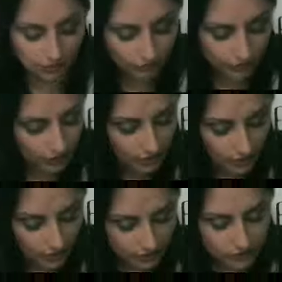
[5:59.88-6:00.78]
silver.
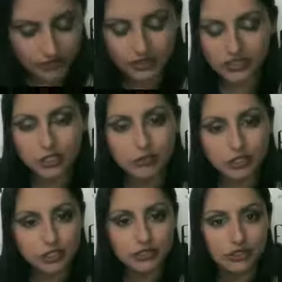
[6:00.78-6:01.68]
So there's so
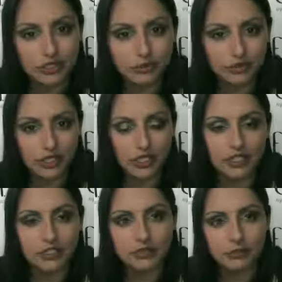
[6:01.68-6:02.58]
much you can do with it.
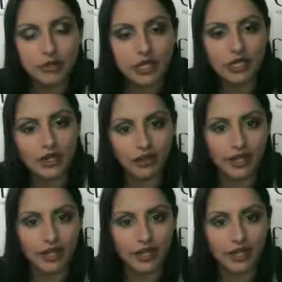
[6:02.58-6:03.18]
A smoky